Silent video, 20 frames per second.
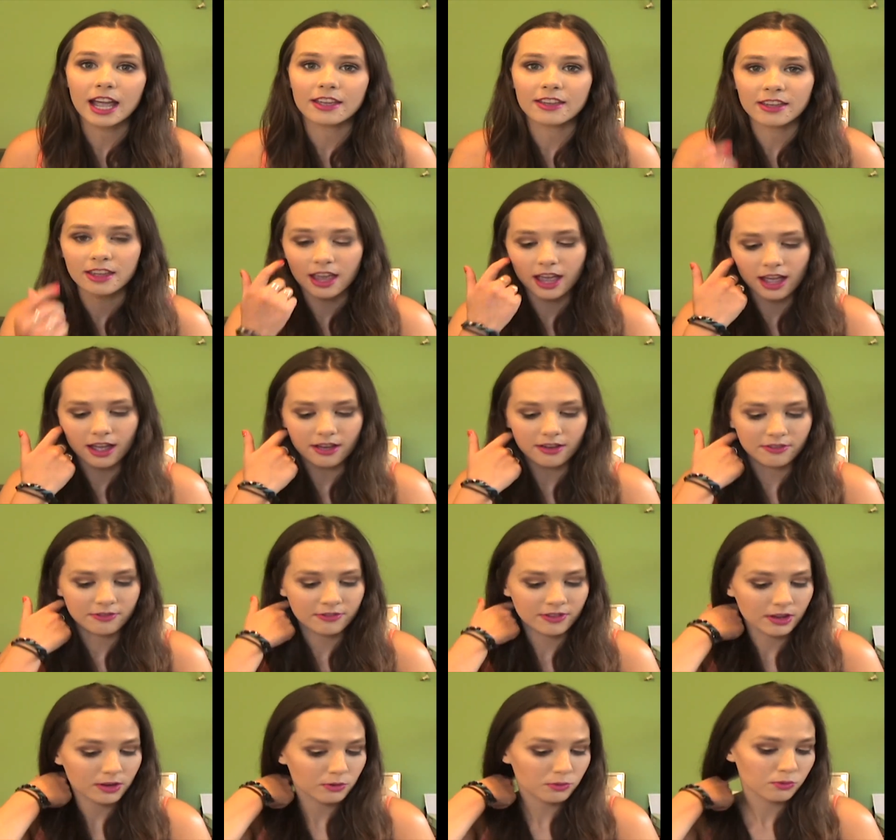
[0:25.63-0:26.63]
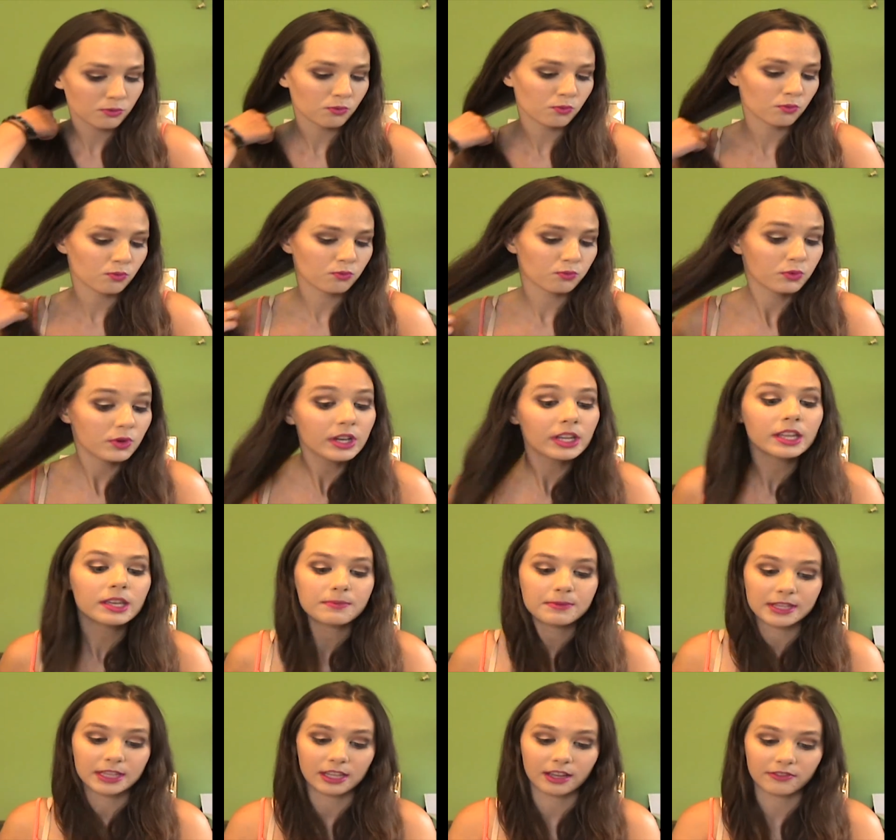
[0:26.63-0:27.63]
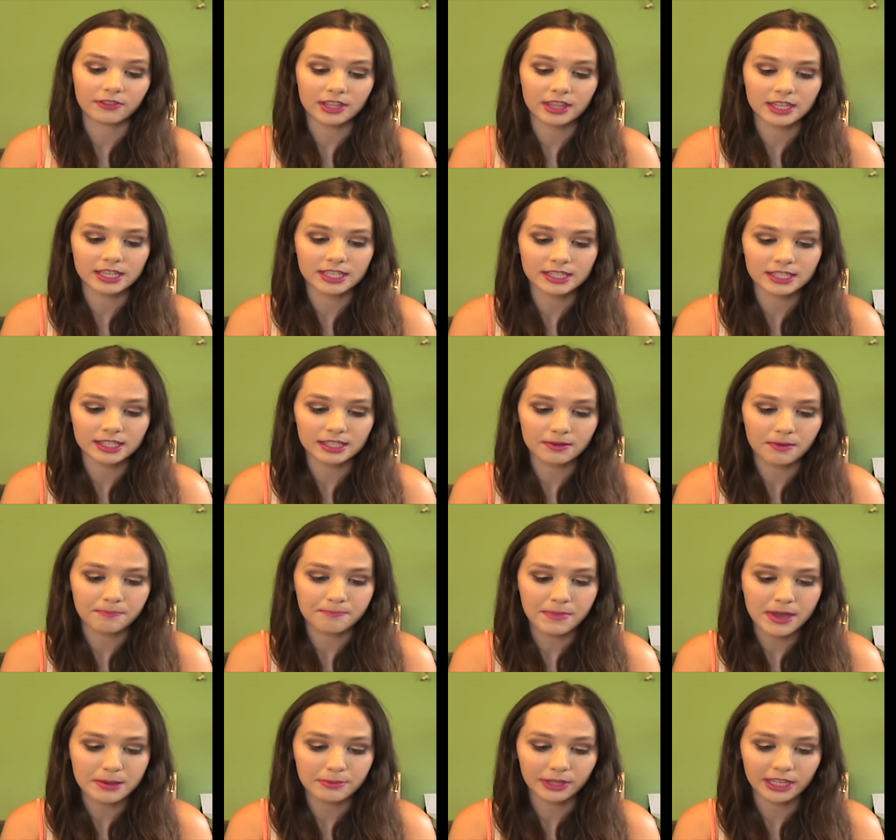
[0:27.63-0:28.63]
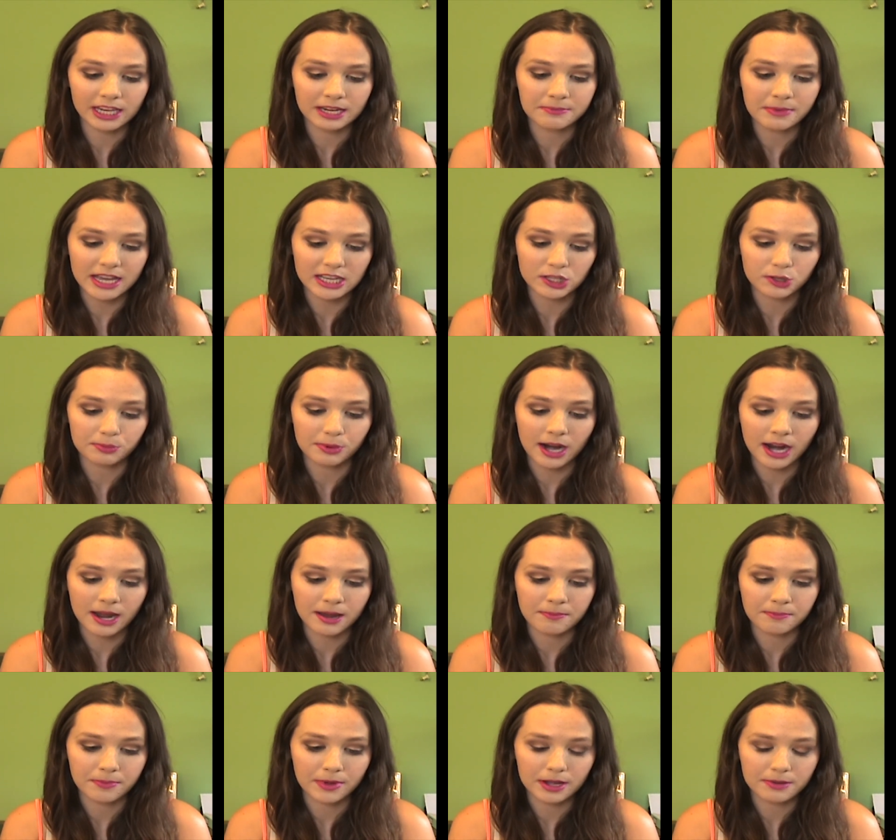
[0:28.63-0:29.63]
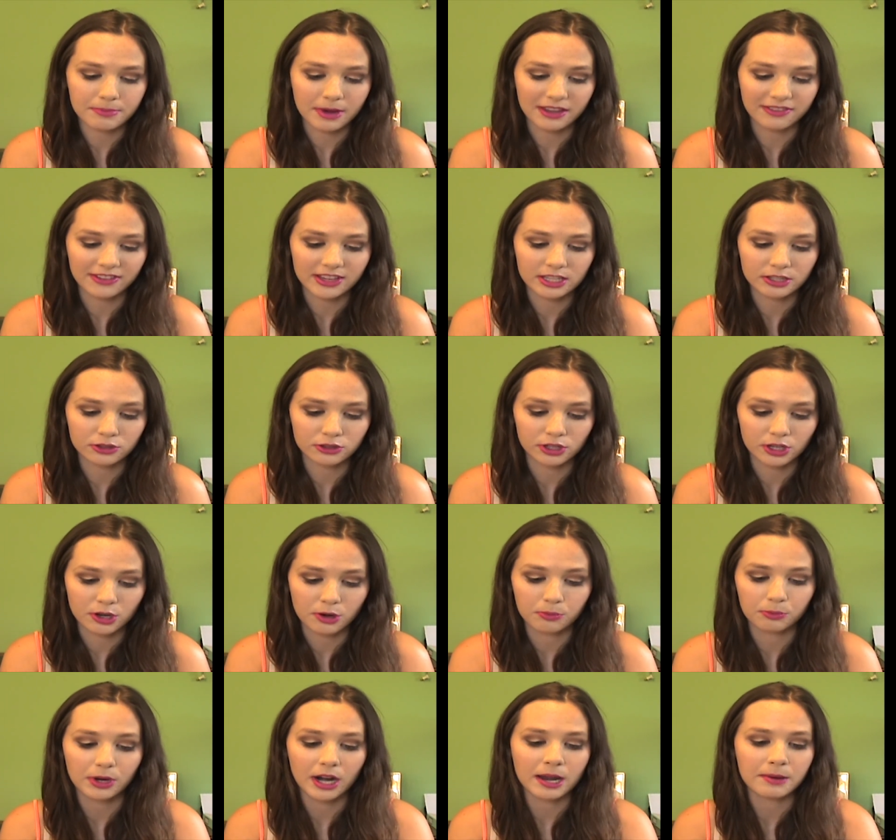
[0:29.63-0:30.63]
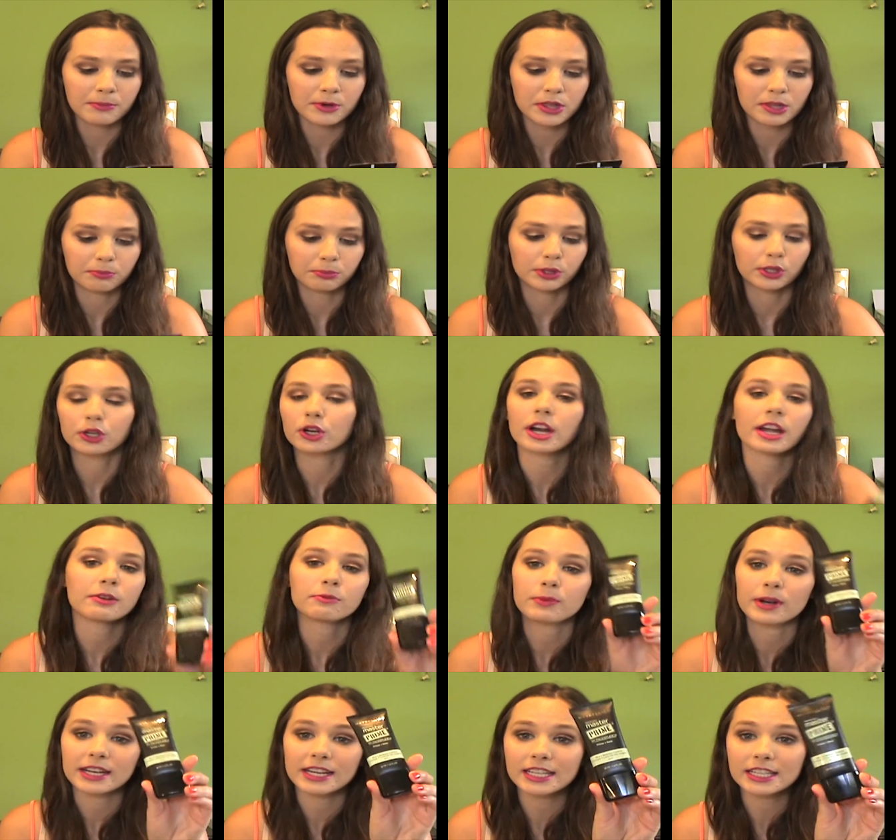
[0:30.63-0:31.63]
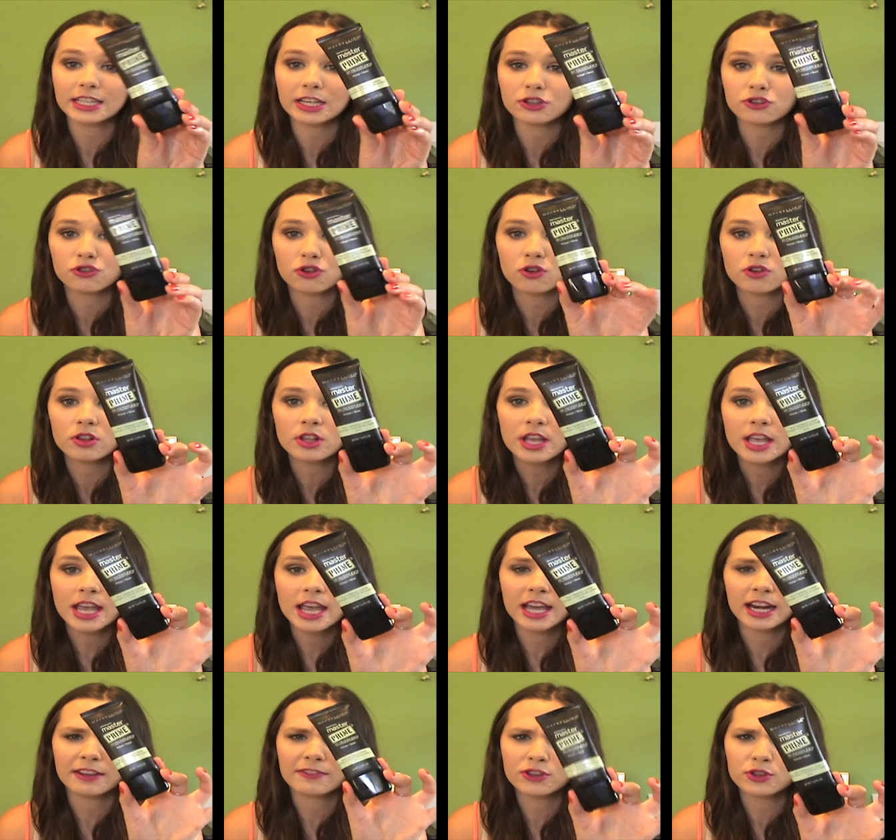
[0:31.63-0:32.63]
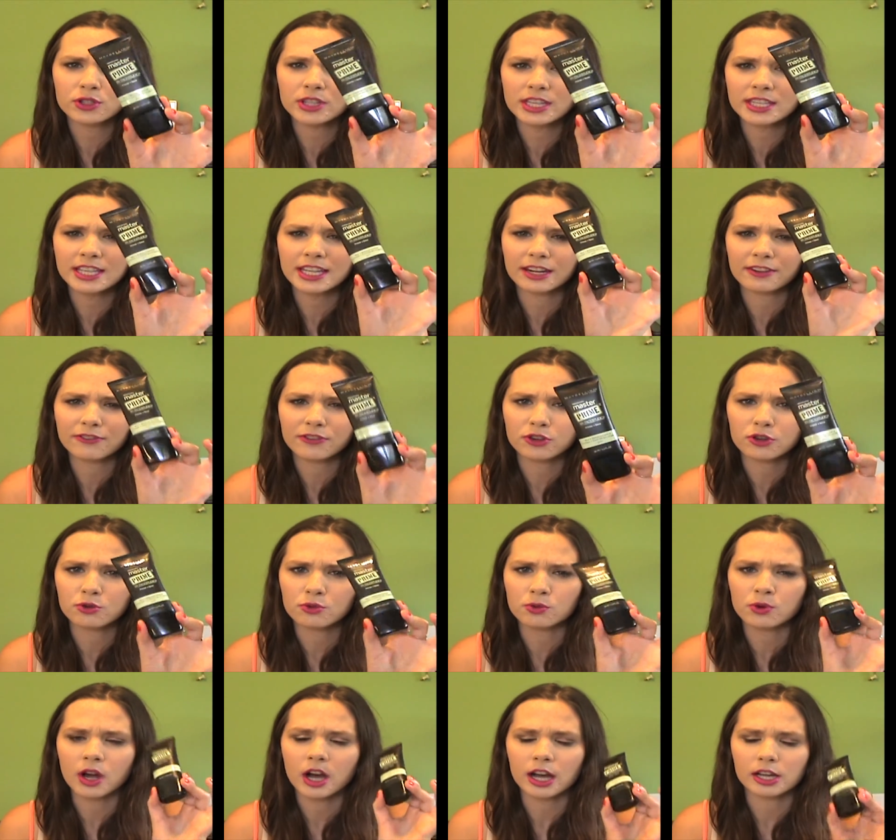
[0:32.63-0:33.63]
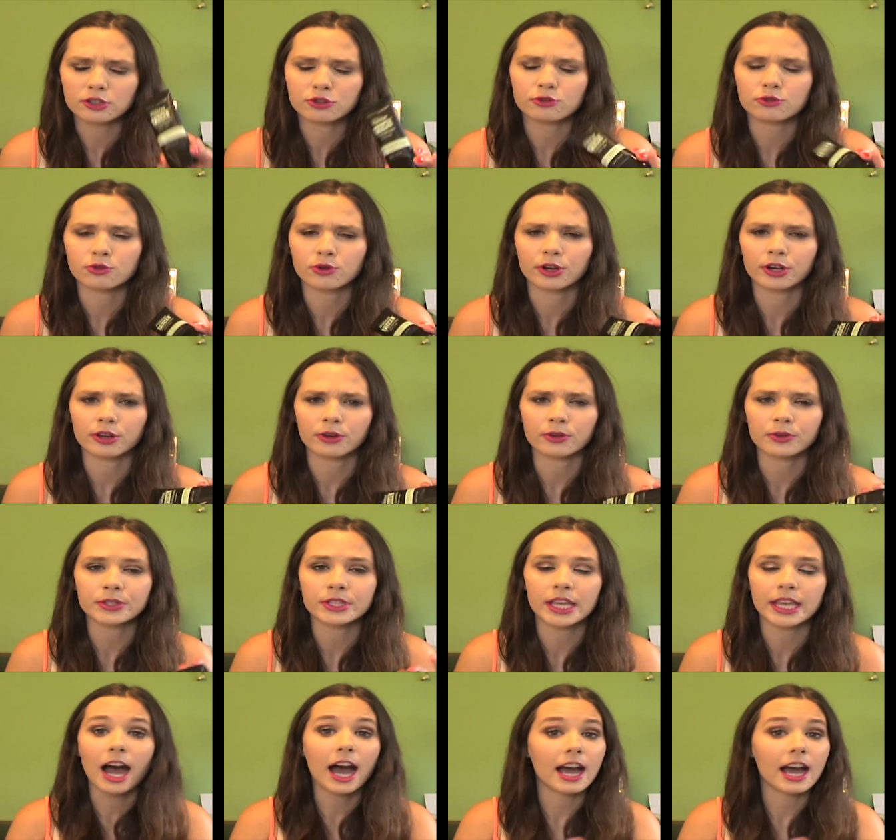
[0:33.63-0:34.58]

I have really been loving this Maybelline Master Prime by Face Studio Primer, the Blur and Redness Control, and I've used this in a few tutorials.